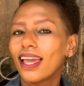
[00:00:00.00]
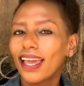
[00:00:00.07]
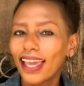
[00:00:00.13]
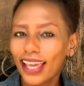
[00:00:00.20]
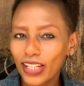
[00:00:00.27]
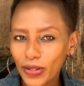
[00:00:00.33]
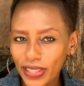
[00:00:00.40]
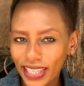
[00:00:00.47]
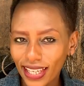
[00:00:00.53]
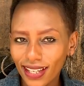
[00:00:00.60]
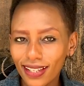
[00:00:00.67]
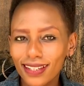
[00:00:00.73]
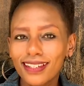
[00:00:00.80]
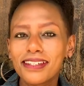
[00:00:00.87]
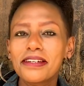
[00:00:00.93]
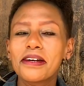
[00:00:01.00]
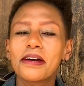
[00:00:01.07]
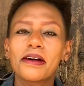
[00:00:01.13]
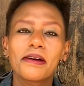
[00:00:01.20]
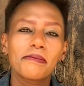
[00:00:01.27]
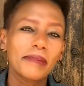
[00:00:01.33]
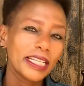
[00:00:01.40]
Hello there.
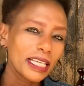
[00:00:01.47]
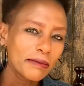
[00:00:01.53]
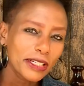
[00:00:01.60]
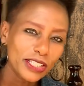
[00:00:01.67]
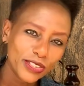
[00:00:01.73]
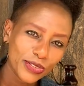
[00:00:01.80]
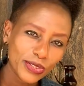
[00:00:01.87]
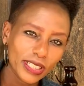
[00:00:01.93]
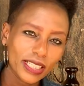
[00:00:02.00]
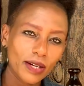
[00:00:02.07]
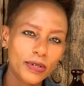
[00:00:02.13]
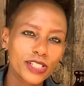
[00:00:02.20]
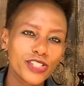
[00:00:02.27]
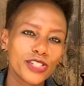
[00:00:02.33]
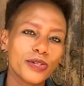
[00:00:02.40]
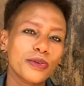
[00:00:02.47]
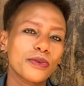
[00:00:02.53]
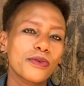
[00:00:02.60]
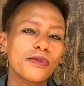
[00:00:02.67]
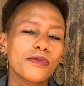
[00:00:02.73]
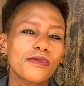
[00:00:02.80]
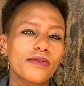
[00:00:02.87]
My name is Julia Wanjiku.
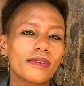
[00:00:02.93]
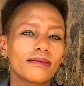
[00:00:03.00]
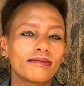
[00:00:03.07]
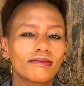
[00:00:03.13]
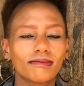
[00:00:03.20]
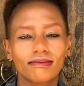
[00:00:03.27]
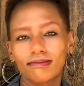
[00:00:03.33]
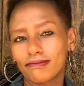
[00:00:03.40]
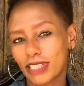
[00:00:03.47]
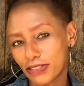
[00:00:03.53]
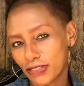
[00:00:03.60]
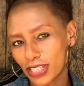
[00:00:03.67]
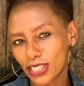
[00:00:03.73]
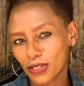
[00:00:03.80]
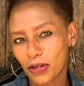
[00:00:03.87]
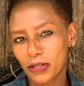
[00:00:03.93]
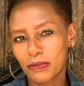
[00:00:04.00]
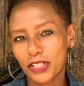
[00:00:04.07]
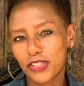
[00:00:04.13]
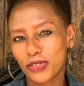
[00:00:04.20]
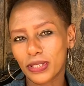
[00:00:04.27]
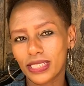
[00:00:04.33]
My friends call me
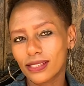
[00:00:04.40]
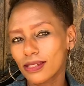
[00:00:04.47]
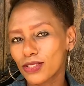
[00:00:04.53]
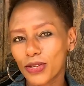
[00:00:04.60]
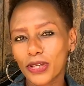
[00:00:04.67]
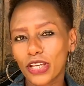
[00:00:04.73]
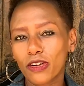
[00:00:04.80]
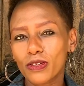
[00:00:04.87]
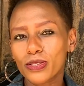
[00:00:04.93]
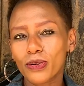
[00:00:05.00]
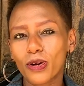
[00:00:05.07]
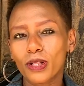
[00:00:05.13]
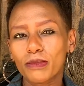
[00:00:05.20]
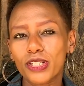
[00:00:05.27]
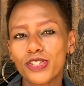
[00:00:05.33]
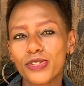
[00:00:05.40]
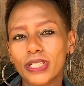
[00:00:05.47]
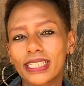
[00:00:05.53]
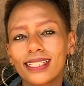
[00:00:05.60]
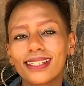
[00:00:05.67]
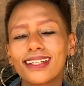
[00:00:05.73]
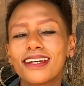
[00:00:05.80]
Julie, so you can also call me
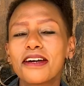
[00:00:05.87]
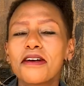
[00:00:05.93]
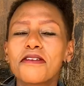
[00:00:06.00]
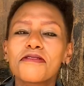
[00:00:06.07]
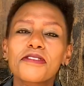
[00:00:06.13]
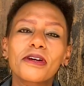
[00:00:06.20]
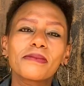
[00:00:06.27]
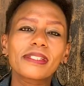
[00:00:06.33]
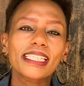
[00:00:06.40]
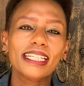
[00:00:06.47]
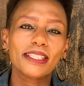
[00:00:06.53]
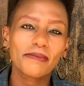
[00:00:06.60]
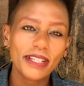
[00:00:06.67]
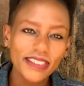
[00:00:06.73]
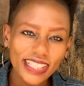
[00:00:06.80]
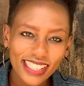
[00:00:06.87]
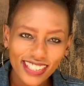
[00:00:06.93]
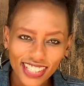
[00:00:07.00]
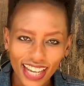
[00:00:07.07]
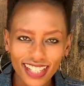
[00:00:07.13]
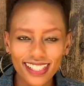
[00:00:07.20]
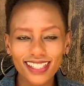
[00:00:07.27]
Julie from St. Mary's
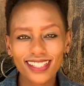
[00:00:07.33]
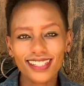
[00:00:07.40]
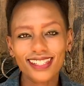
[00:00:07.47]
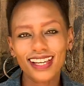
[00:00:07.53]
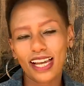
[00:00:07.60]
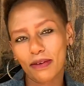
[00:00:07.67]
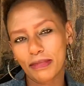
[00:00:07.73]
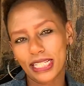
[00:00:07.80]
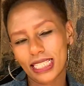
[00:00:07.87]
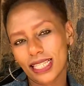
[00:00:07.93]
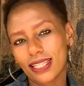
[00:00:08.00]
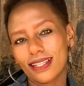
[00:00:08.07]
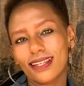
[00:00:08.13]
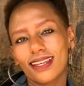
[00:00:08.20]
Church, Kabete.